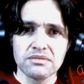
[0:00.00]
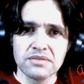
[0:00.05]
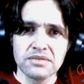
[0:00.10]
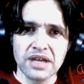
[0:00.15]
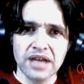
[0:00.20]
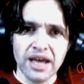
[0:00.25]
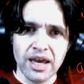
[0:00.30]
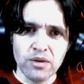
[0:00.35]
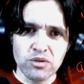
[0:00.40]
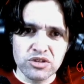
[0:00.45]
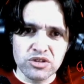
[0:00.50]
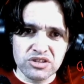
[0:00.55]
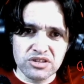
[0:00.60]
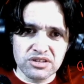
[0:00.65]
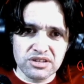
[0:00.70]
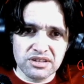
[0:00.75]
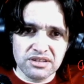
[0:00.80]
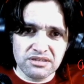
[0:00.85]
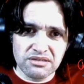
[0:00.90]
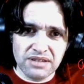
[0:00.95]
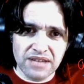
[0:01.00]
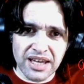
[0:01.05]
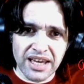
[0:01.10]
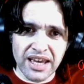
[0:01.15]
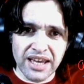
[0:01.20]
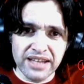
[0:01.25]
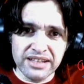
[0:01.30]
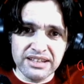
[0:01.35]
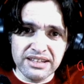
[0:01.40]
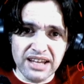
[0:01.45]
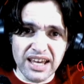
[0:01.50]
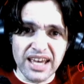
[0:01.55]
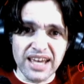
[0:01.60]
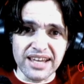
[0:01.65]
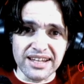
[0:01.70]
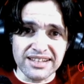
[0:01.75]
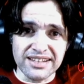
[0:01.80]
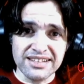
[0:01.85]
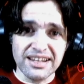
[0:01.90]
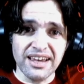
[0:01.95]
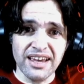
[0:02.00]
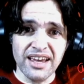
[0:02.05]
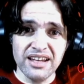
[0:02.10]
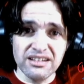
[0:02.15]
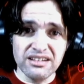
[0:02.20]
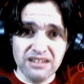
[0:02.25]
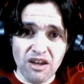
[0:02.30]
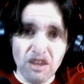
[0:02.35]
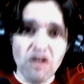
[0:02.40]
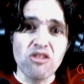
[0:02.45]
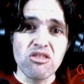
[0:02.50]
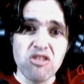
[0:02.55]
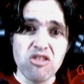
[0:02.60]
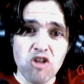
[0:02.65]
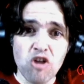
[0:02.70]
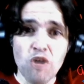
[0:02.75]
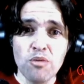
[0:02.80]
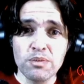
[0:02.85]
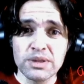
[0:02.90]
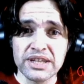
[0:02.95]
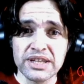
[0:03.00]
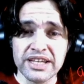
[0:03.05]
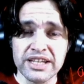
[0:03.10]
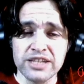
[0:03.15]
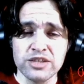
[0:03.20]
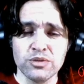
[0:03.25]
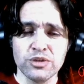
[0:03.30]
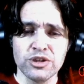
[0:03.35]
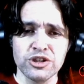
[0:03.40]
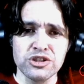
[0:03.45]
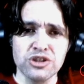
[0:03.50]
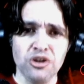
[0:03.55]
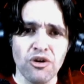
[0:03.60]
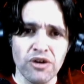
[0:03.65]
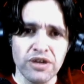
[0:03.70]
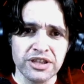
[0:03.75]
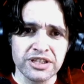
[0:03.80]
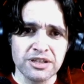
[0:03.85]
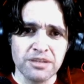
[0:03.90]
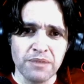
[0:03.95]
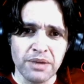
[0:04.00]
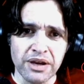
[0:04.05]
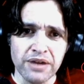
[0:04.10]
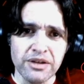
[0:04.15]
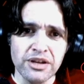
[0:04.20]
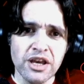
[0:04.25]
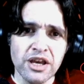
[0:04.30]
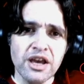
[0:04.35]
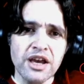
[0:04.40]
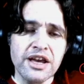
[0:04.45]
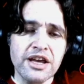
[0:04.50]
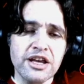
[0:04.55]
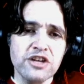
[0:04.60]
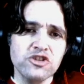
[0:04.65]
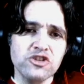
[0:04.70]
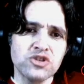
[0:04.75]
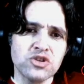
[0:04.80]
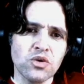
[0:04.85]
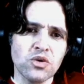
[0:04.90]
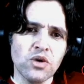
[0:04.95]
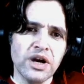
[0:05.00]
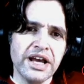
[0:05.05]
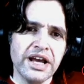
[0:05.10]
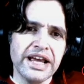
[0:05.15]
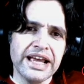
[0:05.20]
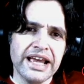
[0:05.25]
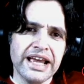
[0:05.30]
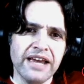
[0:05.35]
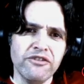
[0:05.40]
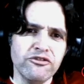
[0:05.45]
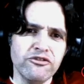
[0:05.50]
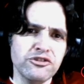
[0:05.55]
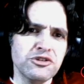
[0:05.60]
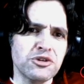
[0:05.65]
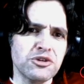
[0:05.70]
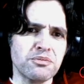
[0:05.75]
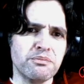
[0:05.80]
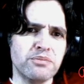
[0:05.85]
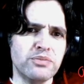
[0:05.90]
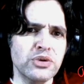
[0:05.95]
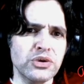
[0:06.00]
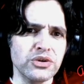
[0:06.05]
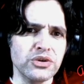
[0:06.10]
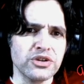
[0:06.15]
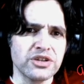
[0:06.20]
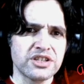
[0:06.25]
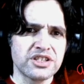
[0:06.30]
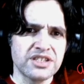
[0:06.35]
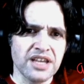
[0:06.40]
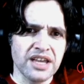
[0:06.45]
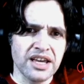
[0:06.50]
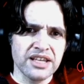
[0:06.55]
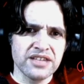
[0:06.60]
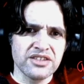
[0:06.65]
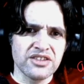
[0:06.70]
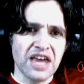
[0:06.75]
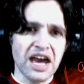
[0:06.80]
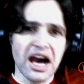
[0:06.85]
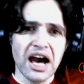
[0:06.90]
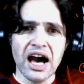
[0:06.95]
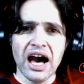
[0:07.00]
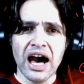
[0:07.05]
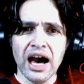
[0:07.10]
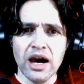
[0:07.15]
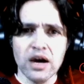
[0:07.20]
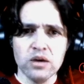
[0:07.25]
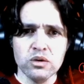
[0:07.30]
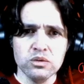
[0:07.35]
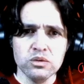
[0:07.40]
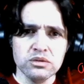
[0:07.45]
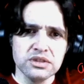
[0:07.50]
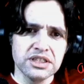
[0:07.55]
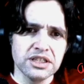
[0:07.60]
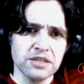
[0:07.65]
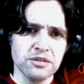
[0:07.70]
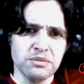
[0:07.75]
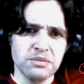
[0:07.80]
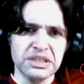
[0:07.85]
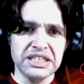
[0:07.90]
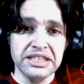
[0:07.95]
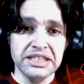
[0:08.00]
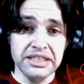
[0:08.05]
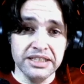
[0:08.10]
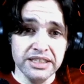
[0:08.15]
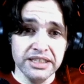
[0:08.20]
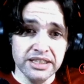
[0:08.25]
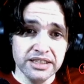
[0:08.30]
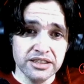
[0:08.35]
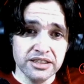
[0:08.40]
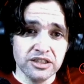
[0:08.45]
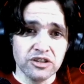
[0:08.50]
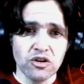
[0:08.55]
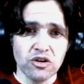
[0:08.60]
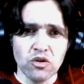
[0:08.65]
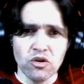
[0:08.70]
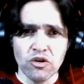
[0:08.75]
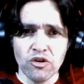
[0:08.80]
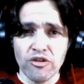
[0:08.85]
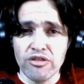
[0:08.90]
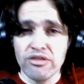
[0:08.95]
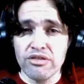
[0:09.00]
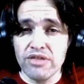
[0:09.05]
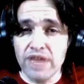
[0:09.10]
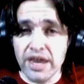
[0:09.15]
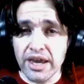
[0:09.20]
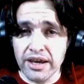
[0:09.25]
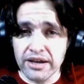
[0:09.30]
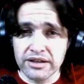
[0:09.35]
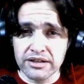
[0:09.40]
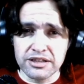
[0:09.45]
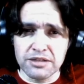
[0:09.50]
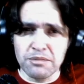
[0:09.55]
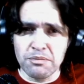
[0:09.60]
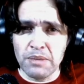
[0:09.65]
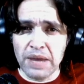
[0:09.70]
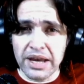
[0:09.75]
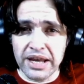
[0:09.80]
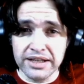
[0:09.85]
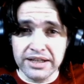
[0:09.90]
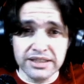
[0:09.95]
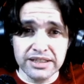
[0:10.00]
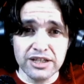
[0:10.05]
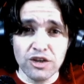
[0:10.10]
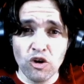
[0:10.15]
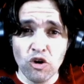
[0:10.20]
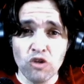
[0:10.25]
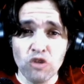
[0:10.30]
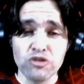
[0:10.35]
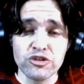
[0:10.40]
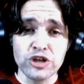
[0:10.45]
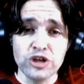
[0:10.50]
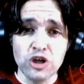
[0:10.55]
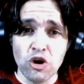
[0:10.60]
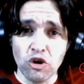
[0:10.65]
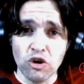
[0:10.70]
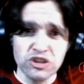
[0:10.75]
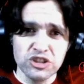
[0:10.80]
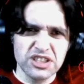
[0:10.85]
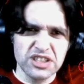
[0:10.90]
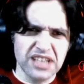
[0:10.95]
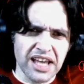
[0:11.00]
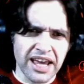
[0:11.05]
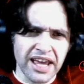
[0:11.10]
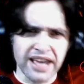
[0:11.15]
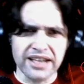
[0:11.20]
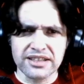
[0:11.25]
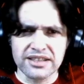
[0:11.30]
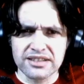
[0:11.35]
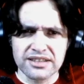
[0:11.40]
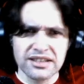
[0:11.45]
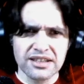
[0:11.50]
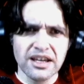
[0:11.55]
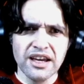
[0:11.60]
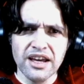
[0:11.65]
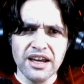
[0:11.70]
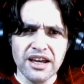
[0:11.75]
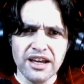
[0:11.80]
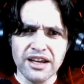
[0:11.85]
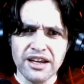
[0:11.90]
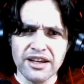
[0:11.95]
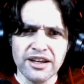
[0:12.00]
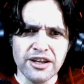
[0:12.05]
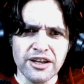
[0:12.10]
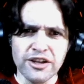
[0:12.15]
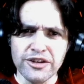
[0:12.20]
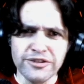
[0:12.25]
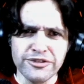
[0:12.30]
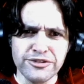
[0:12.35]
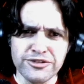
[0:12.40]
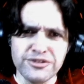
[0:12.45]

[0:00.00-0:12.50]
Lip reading: I was in it, in the place we are talking about. So if your book says that aun can be here or there, depending on the context, it